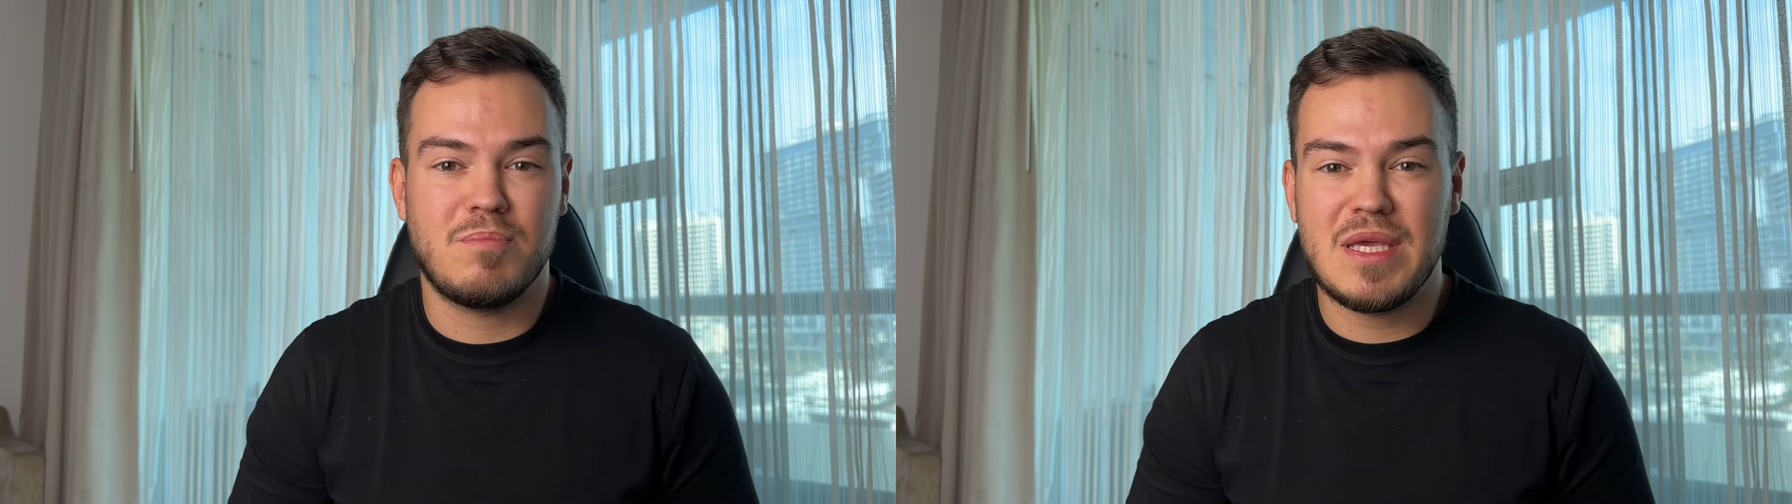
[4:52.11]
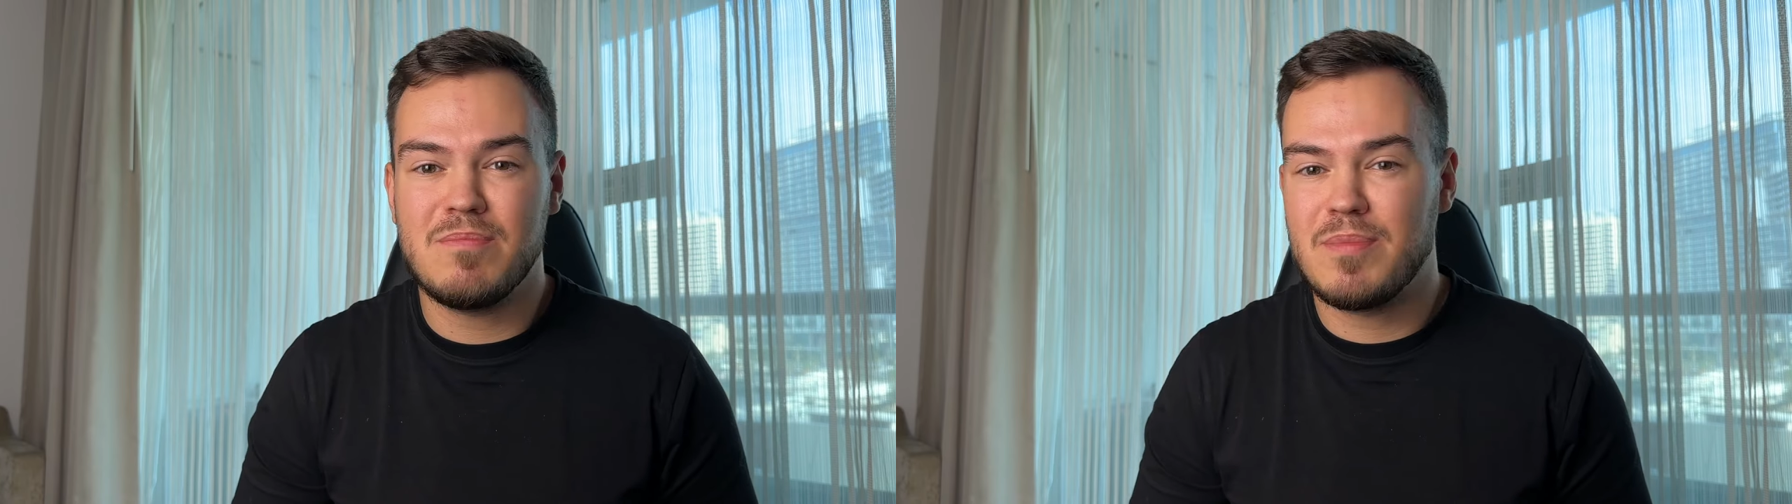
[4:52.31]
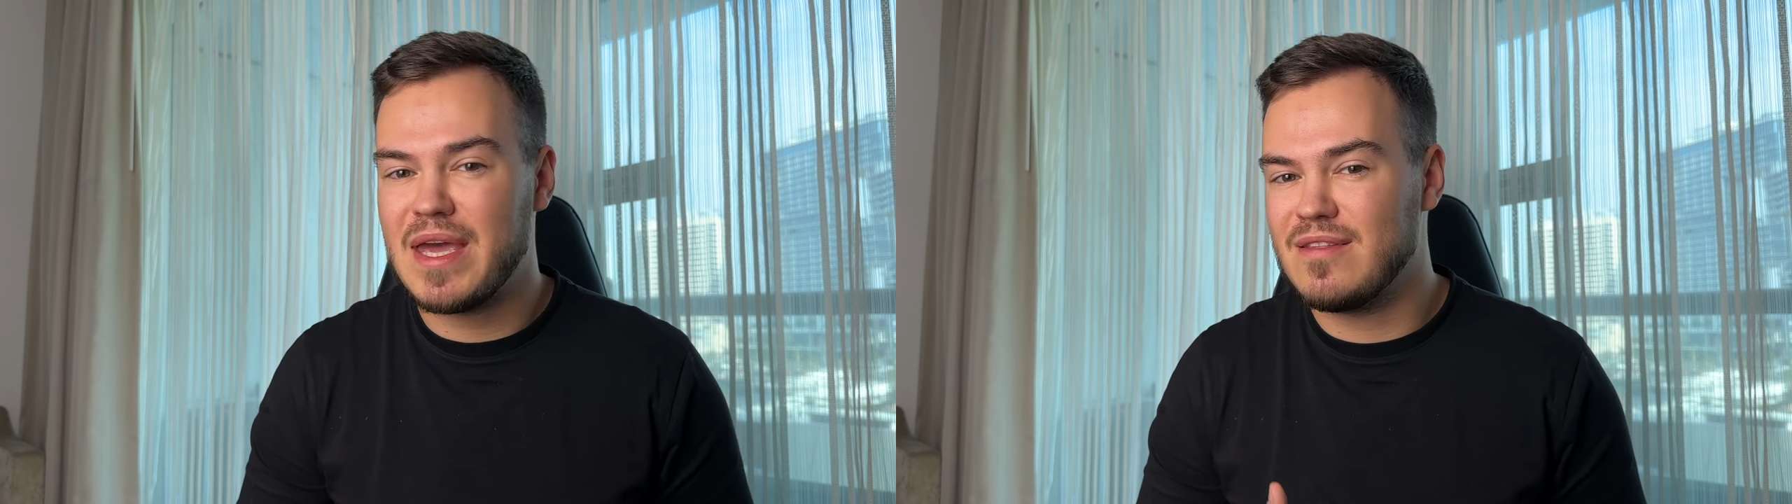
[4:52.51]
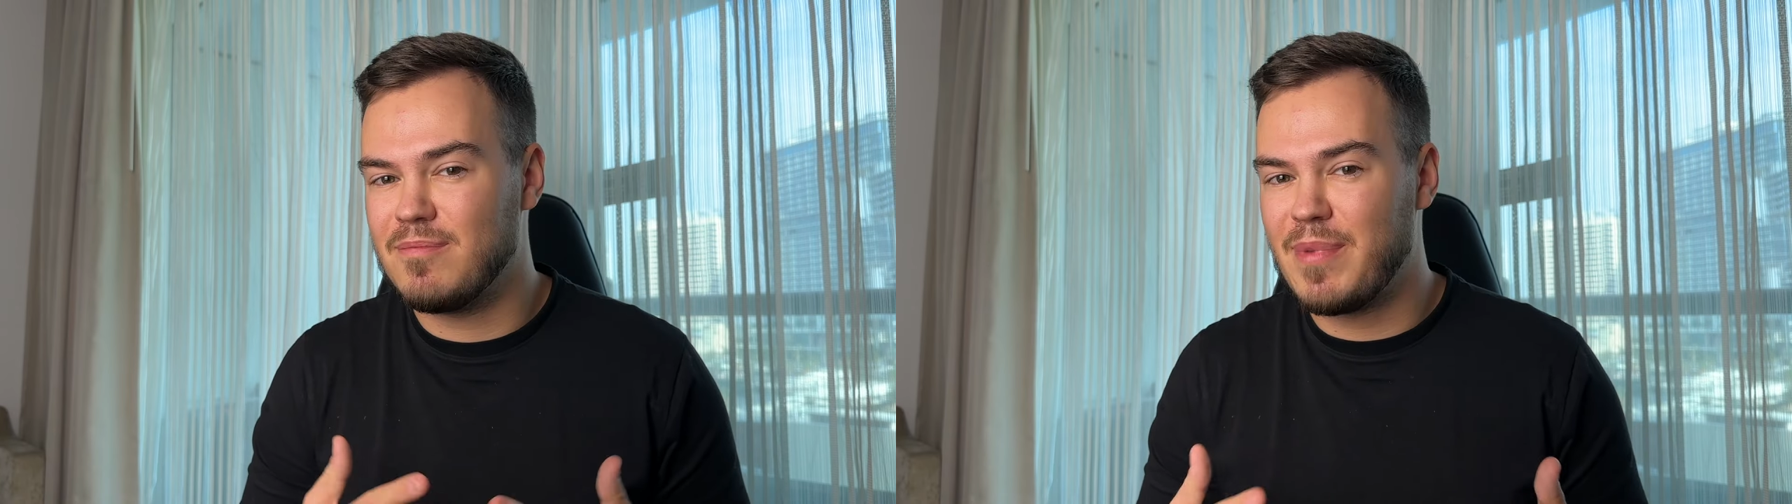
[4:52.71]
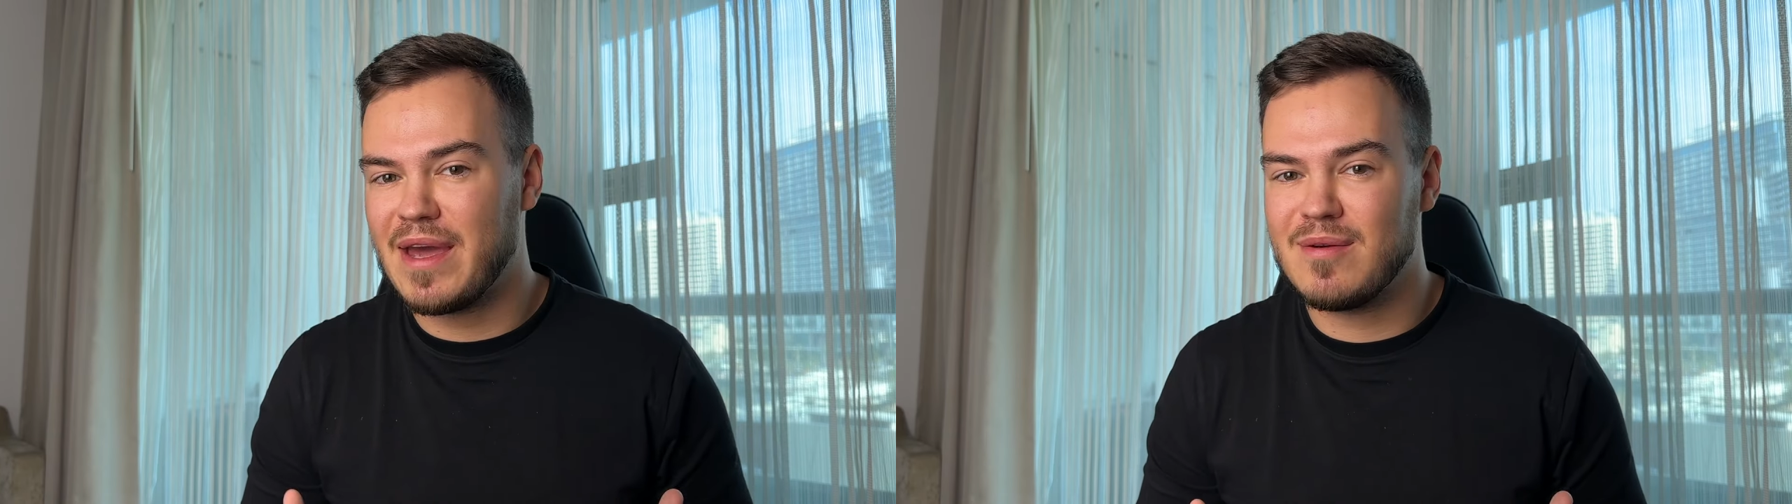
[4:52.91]
be paid
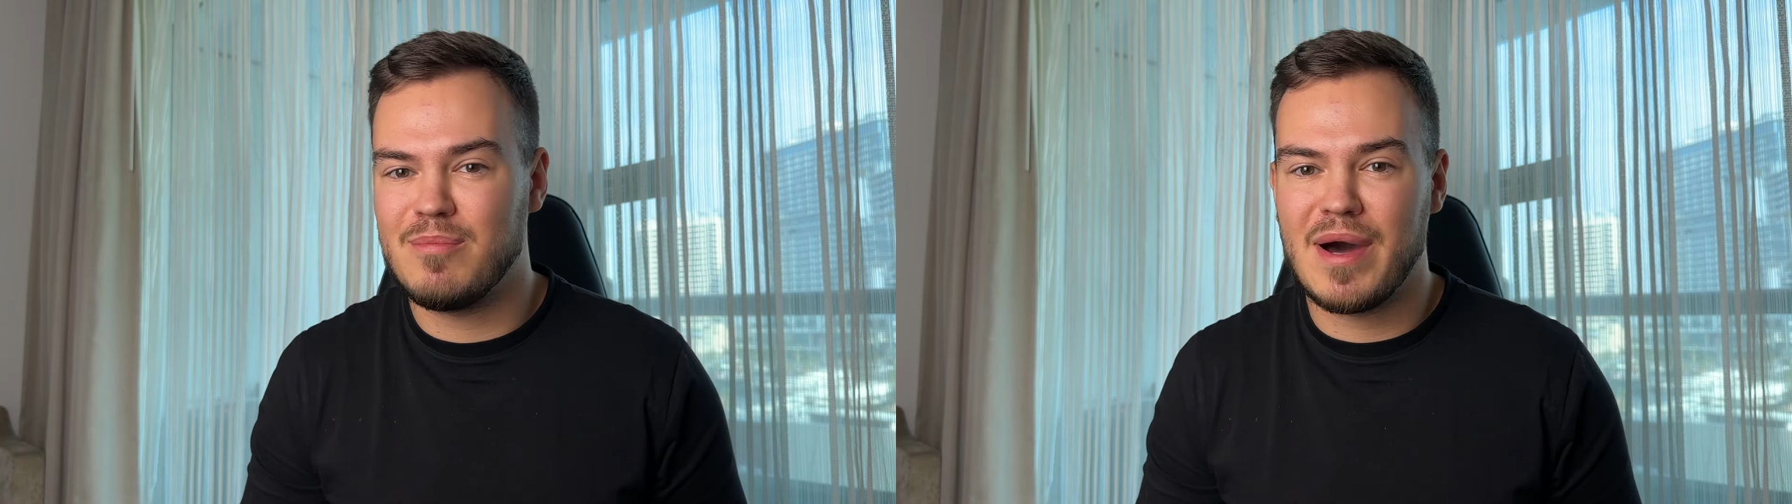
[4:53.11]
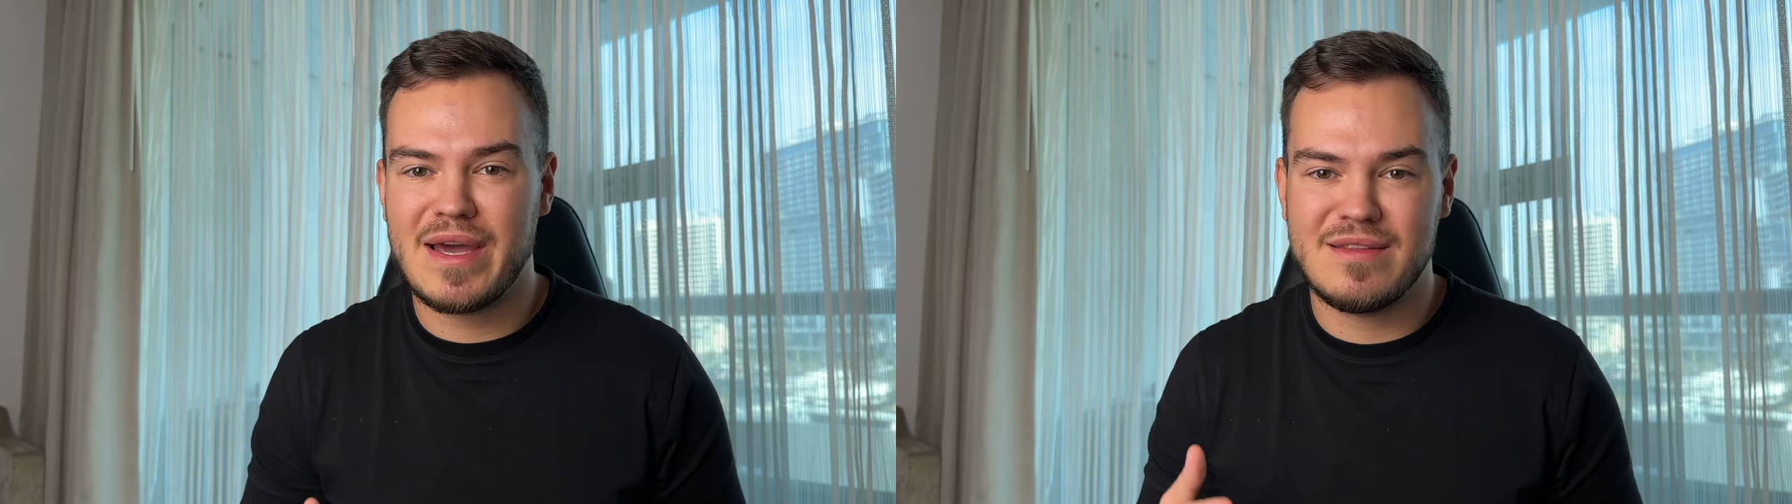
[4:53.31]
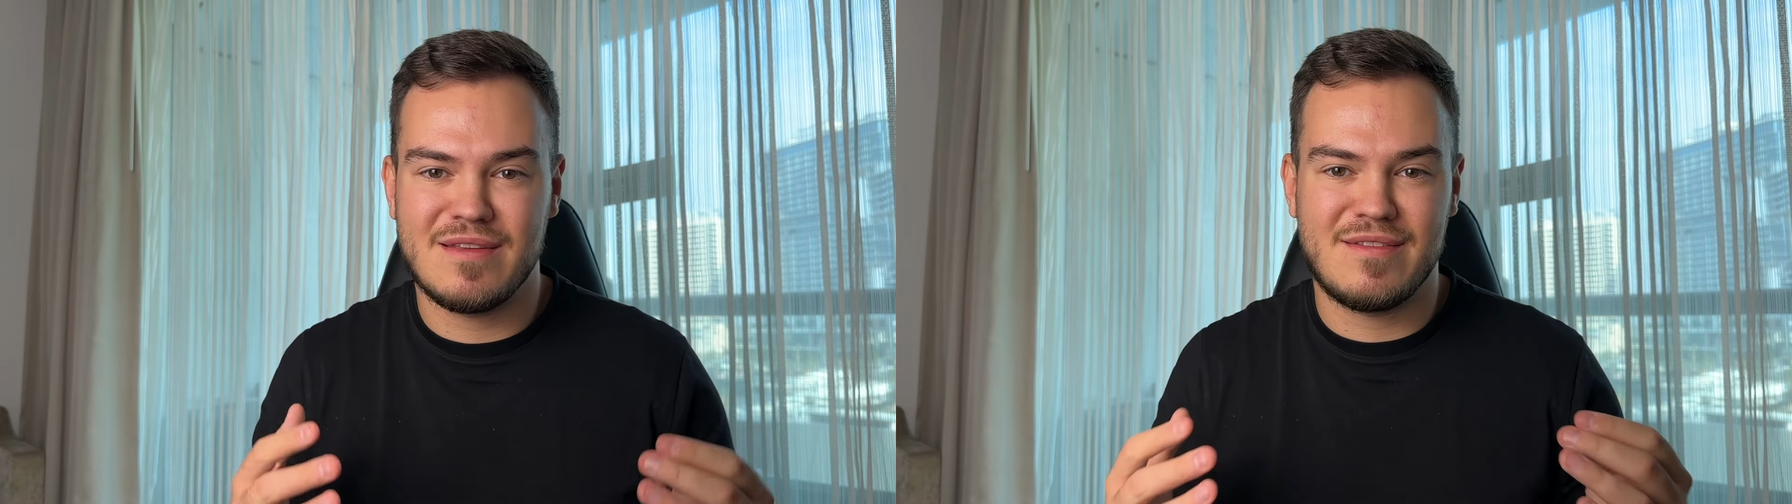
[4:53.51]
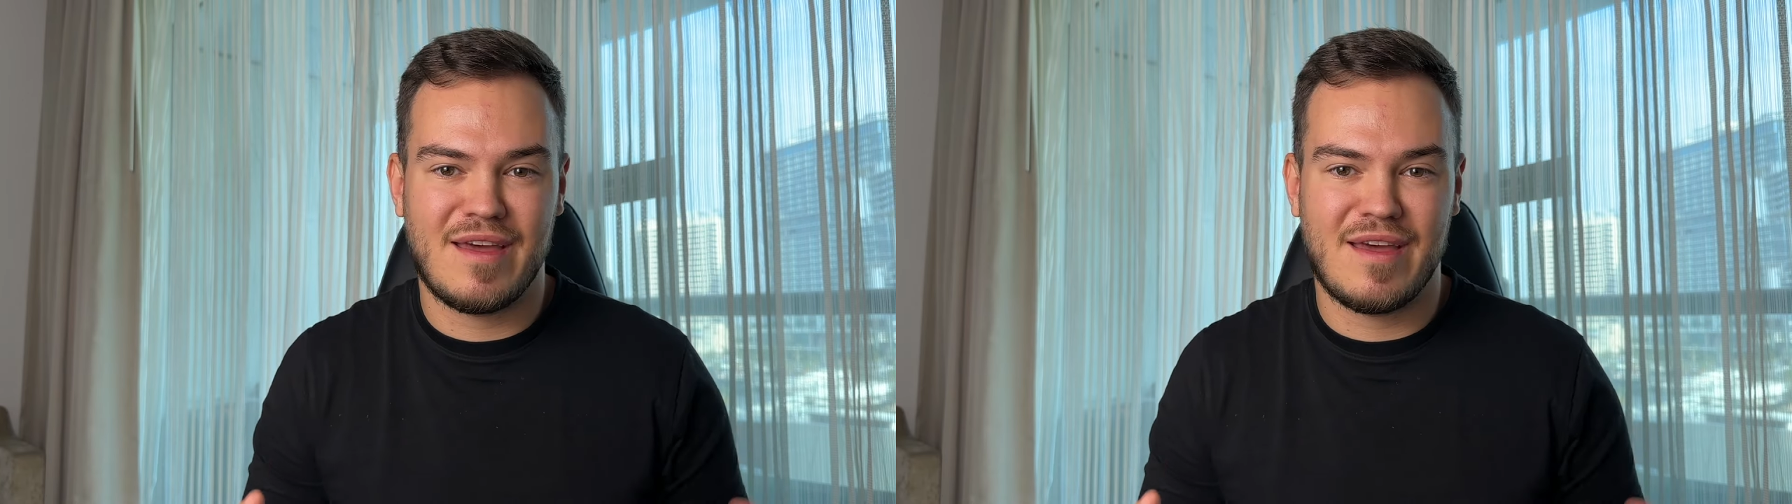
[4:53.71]
back by the